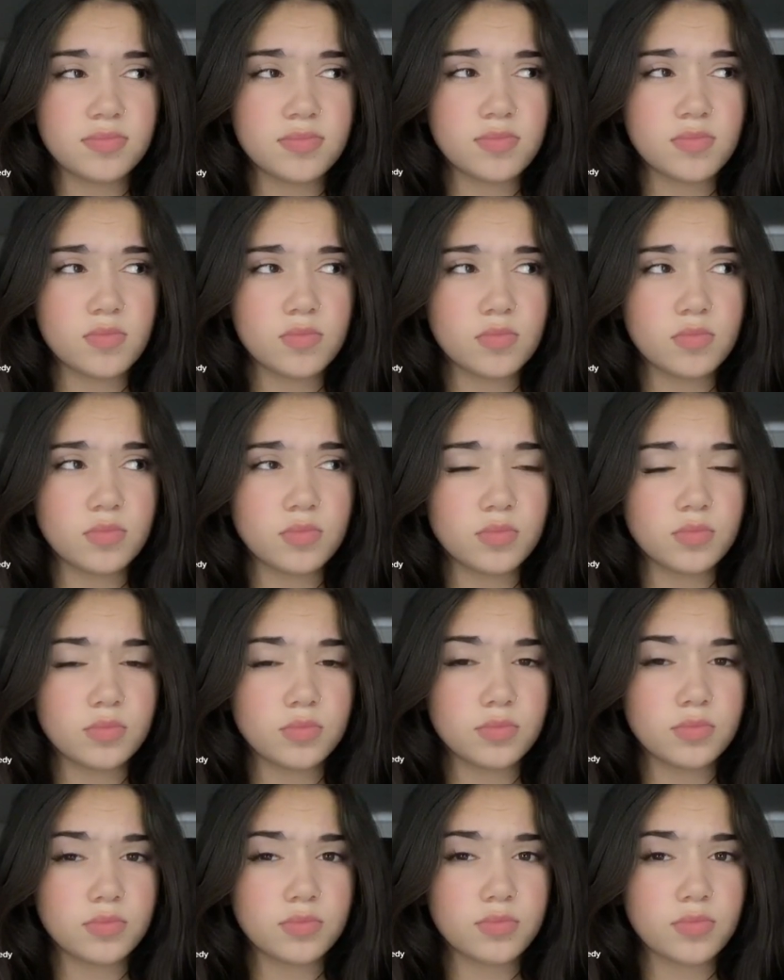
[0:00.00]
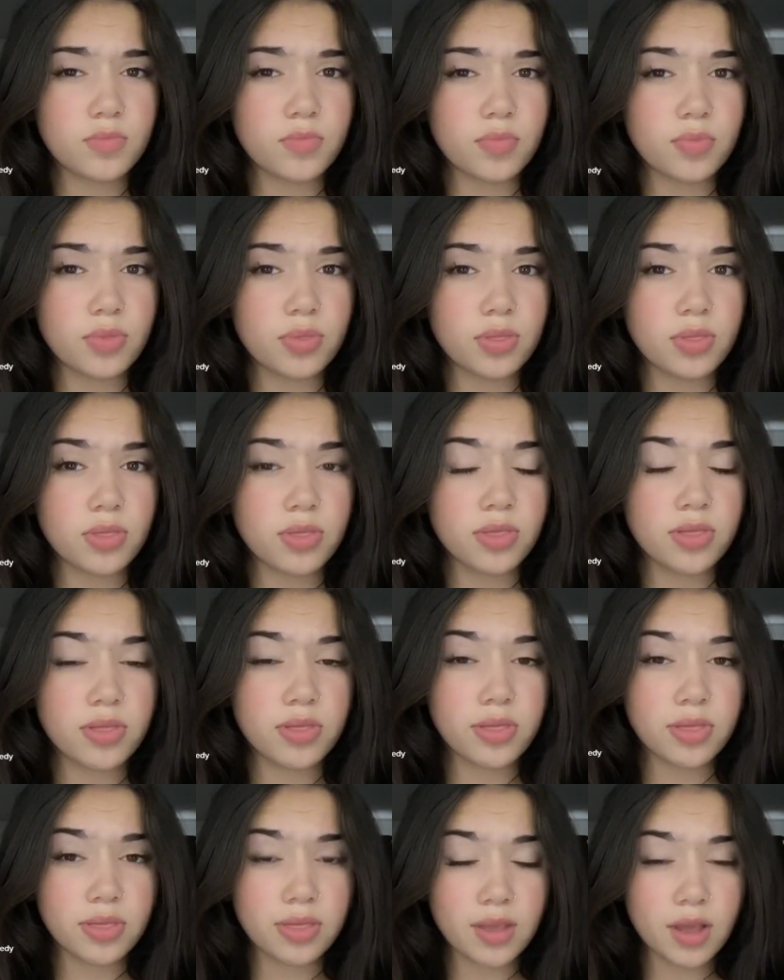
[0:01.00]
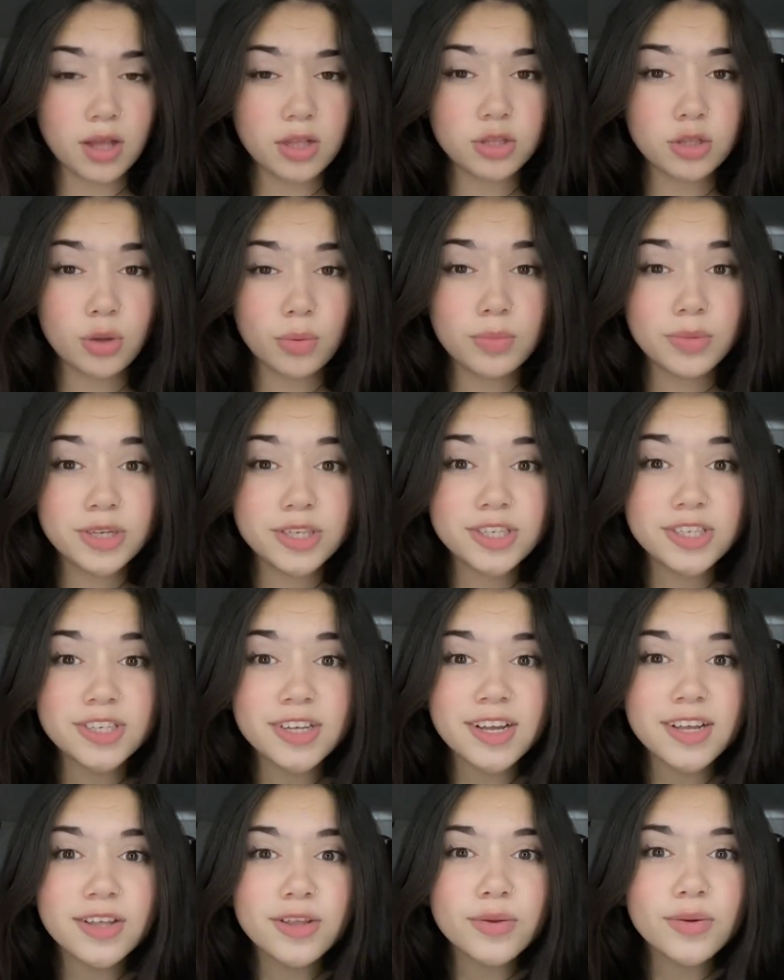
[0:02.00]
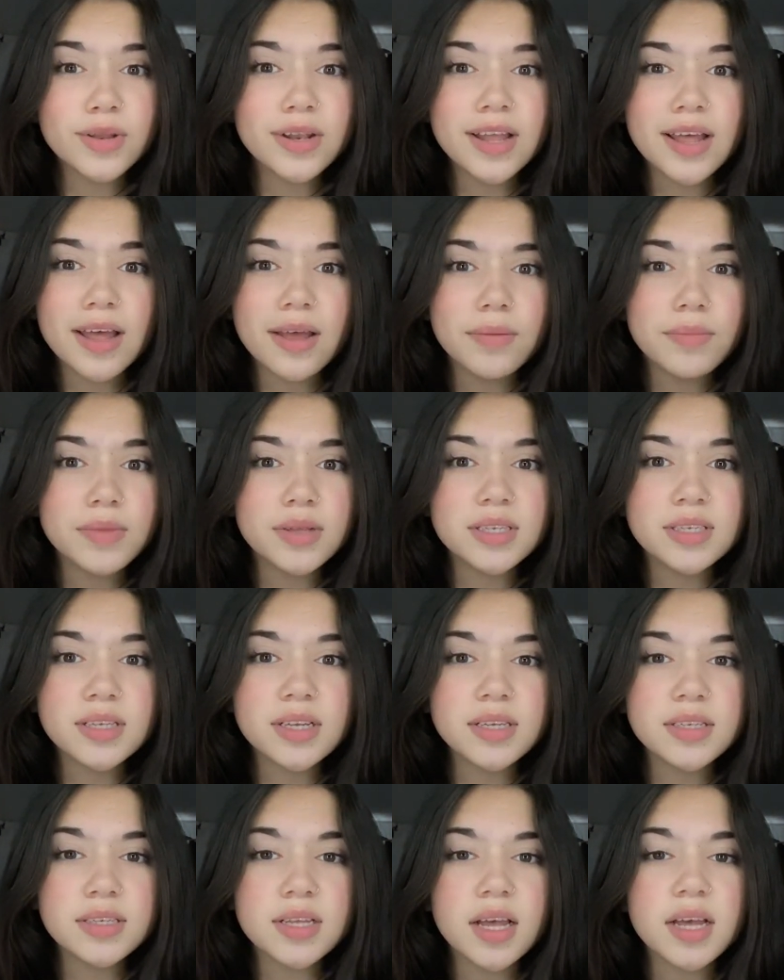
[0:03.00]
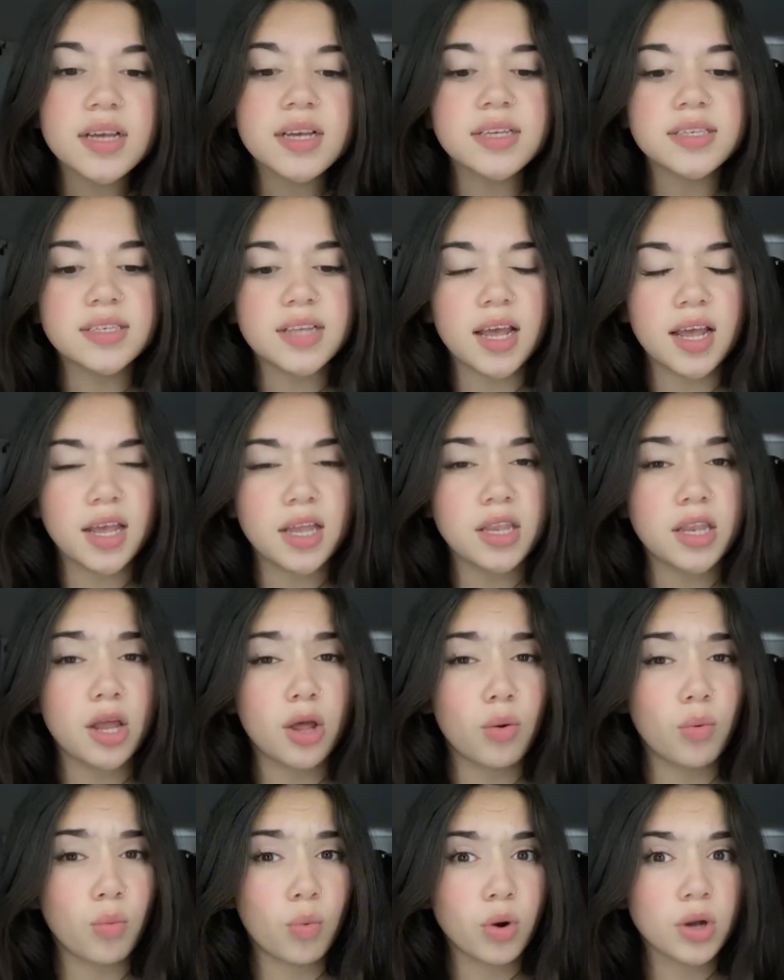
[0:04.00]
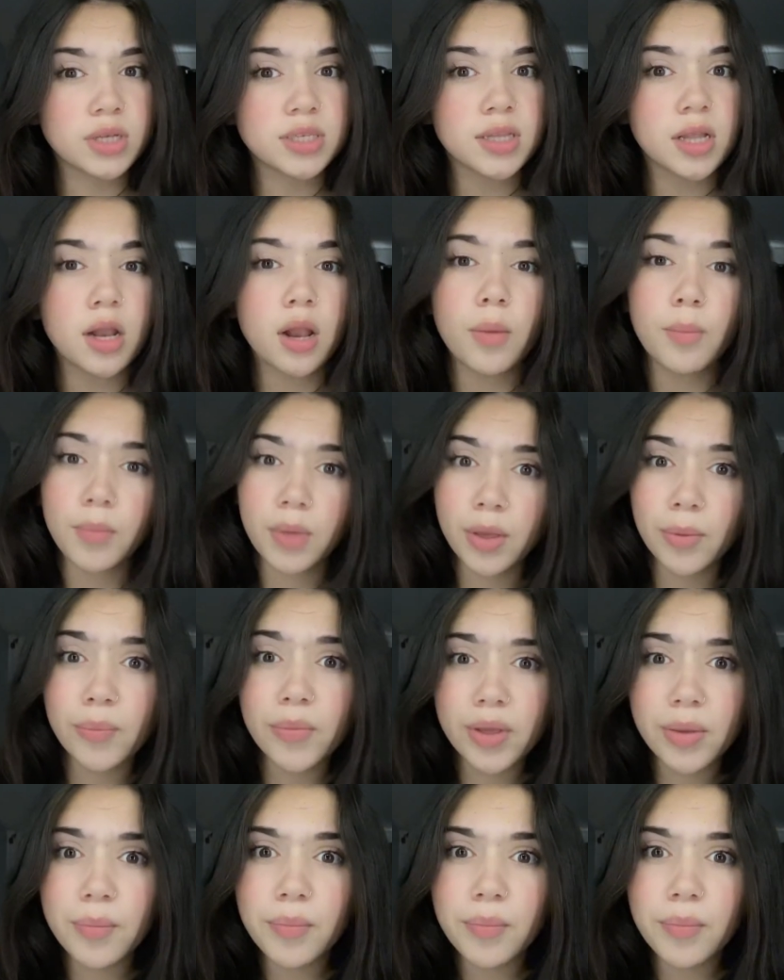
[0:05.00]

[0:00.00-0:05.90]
you hoes, no respect for the suspicious. Right. Don't be shy, you can at me, sis. Cause ain't nothing worse than a pick me